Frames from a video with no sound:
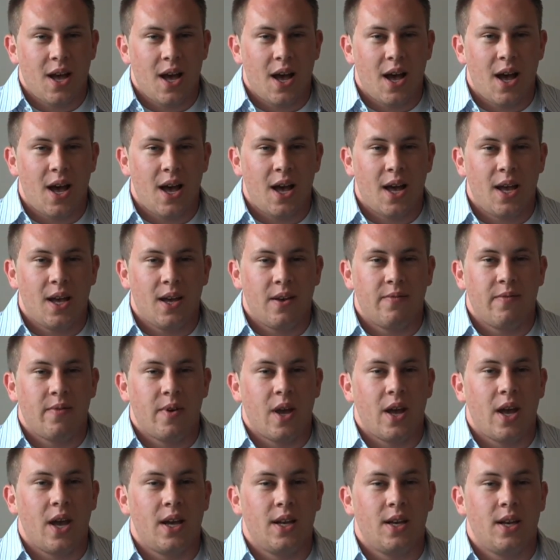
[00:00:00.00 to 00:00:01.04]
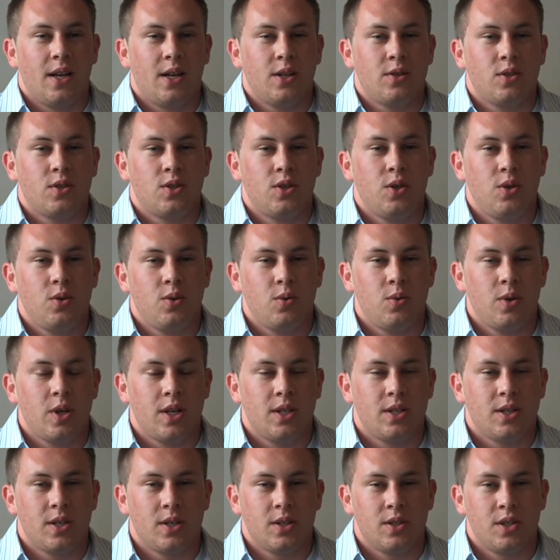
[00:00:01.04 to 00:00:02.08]
I've had two
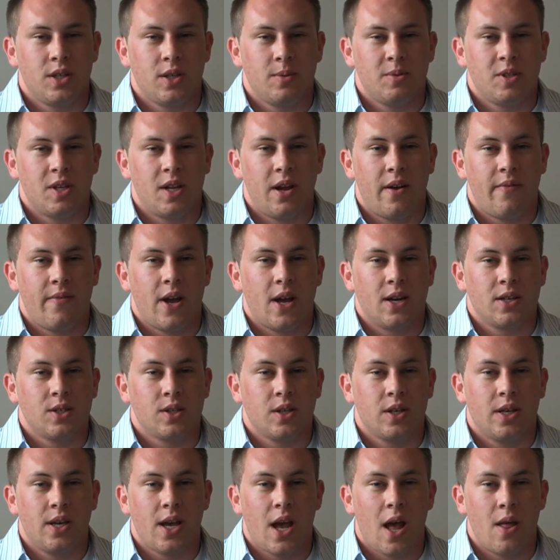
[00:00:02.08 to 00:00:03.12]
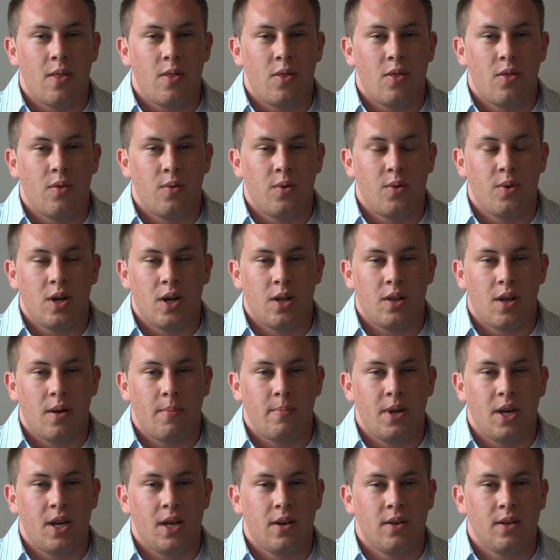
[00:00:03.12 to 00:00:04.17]
internships that I've actually gotten through
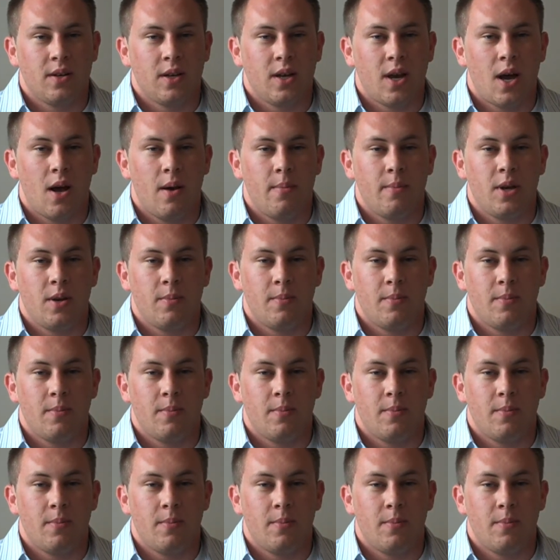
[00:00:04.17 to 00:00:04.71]
Columbia um,